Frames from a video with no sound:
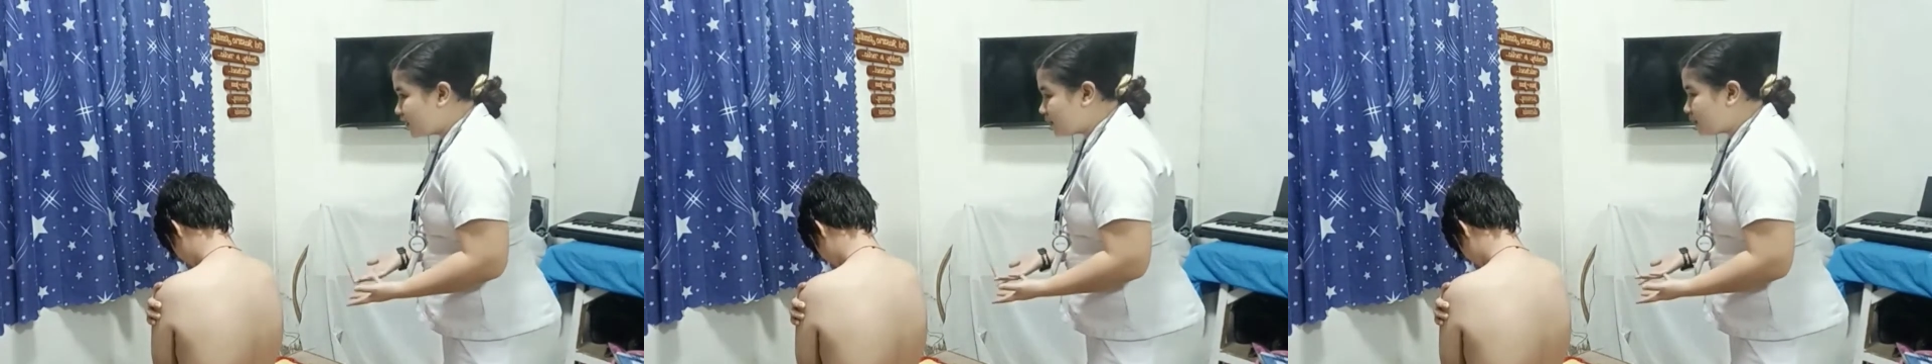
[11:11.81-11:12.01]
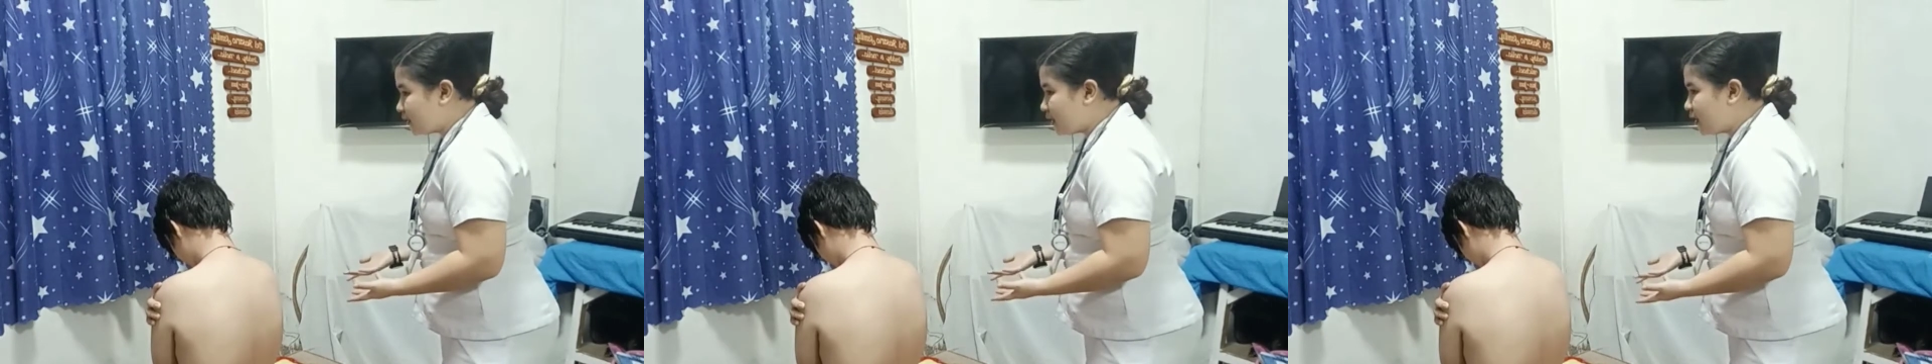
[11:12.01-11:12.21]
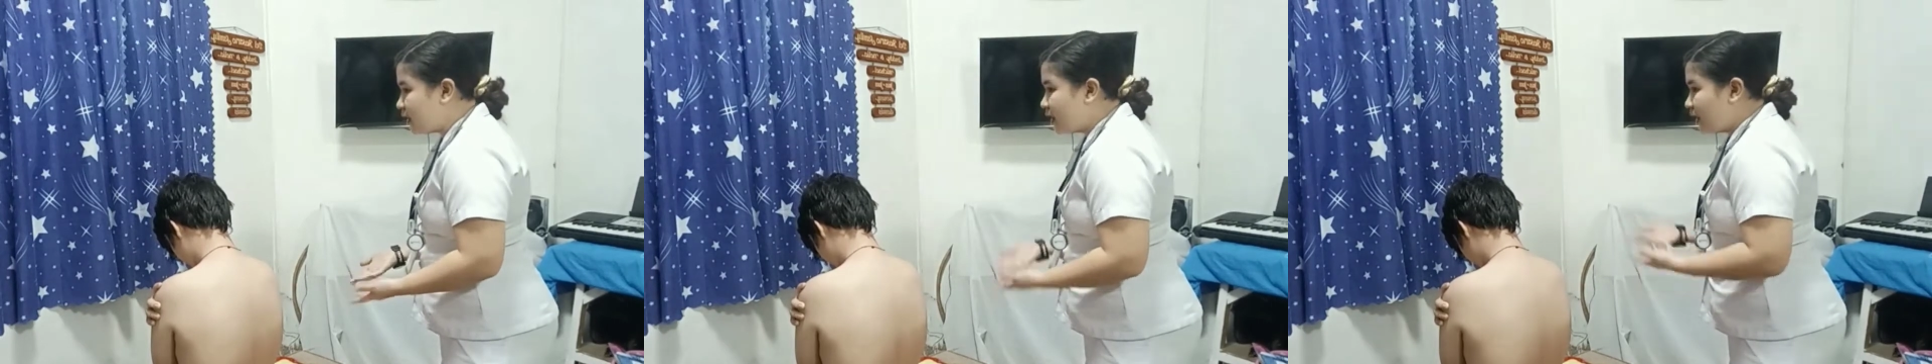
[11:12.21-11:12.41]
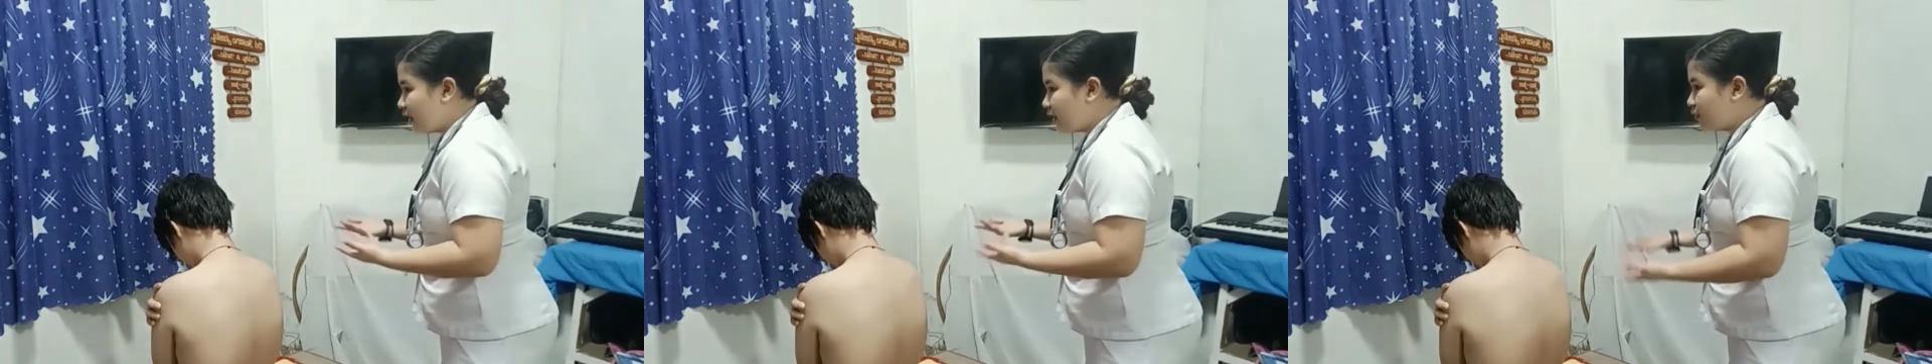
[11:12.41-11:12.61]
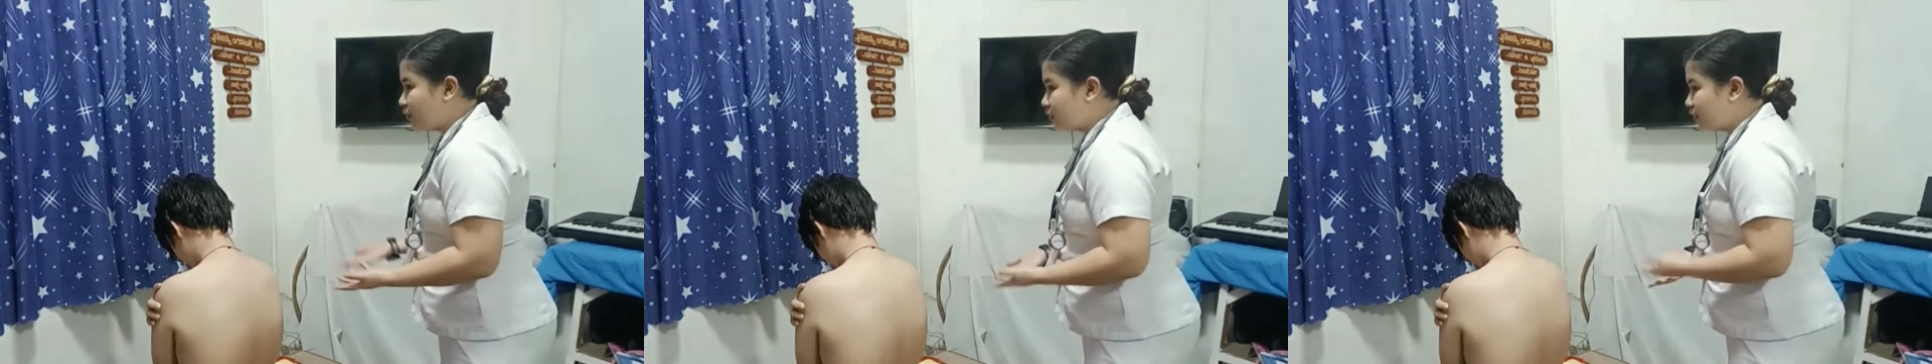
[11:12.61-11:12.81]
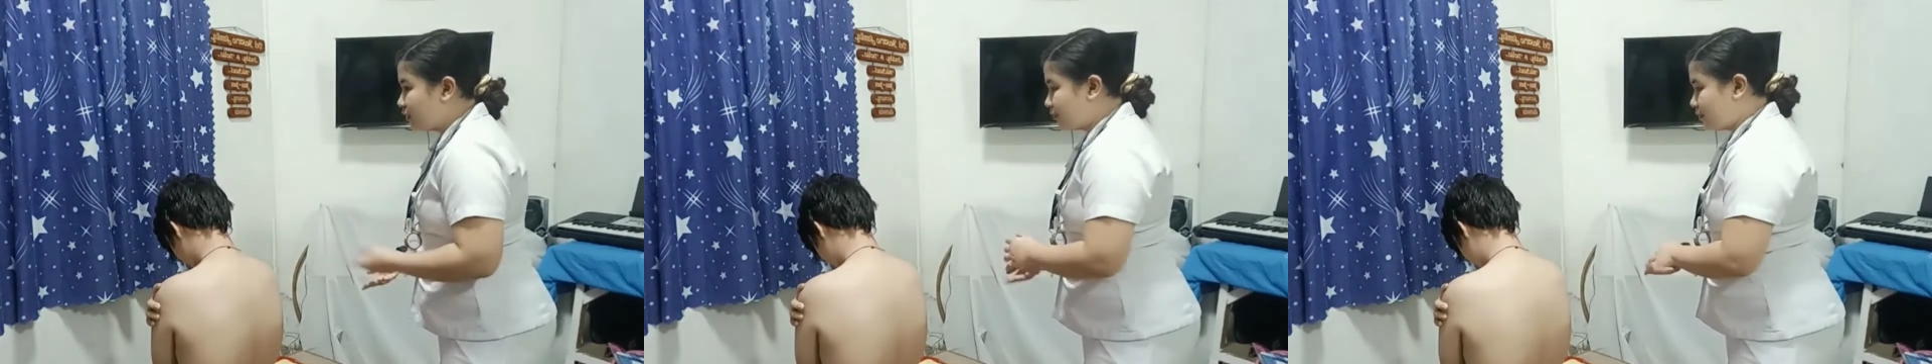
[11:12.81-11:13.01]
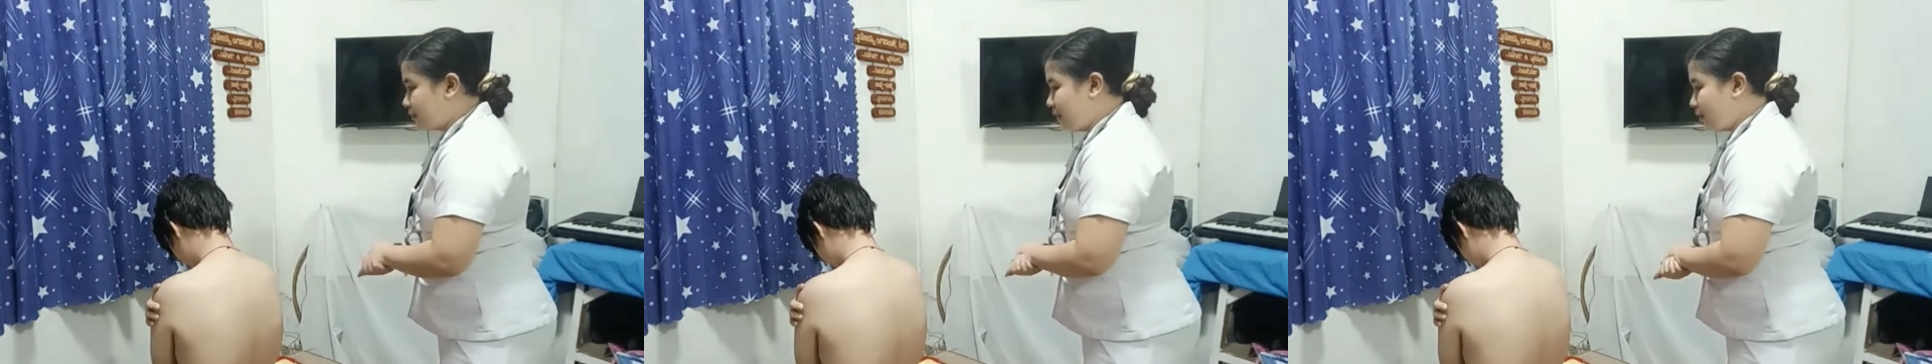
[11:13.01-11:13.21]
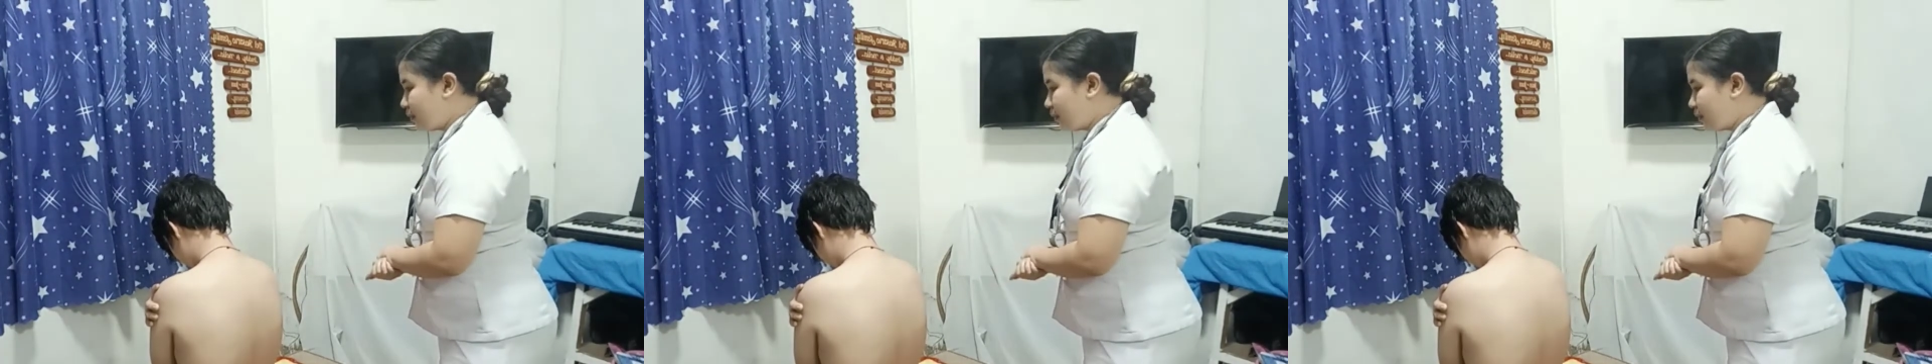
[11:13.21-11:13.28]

deeply and hold it for me,